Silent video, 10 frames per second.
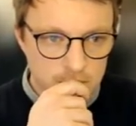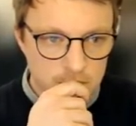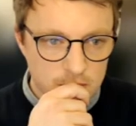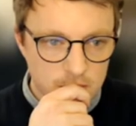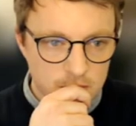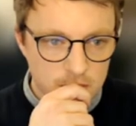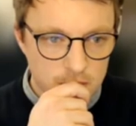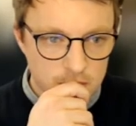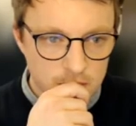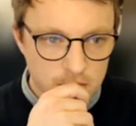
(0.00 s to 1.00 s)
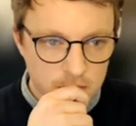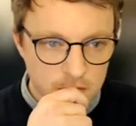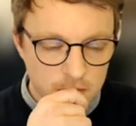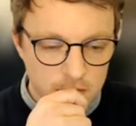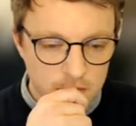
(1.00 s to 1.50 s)

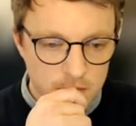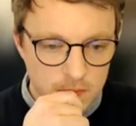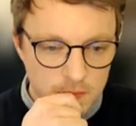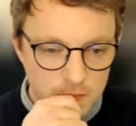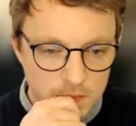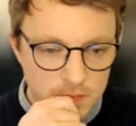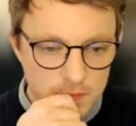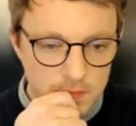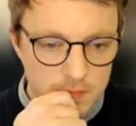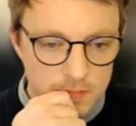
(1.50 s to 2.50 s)
[no speech]